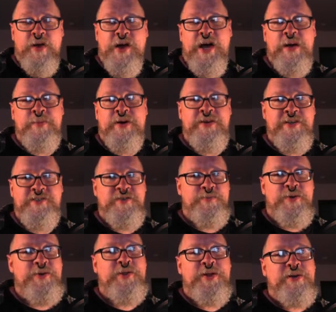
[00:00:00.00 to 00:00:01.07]
I'm on
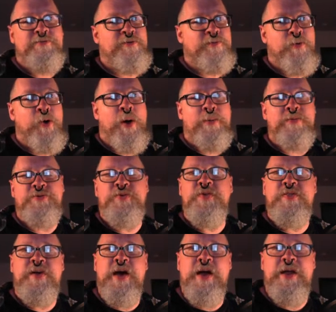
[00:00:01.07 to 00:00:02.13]
disability for problems with
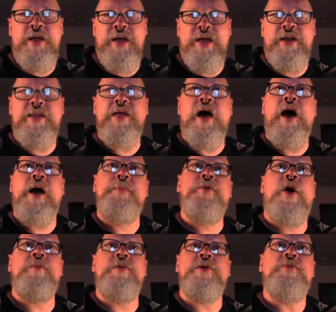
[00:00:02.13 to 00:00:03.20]
that, and I
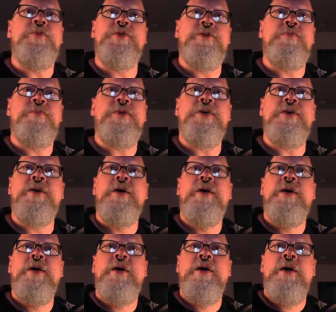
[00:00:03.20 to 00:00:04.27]
probably wouldn't be
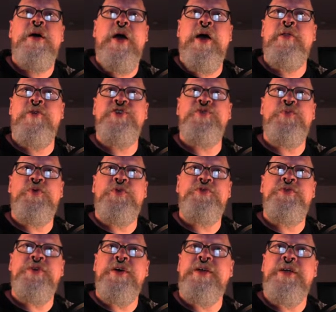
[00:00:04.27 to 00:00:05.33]
eligible
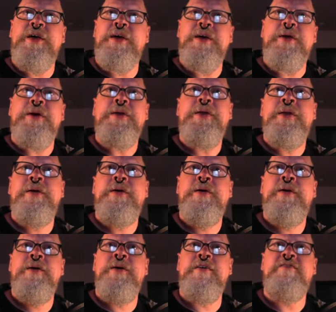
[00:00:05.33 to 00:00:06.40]
to get a gun,
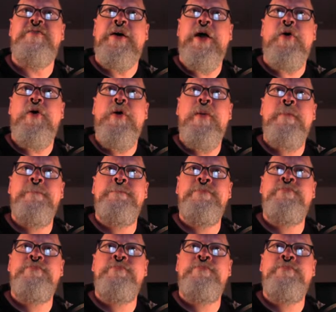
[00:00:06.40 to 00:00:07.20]
a firearm.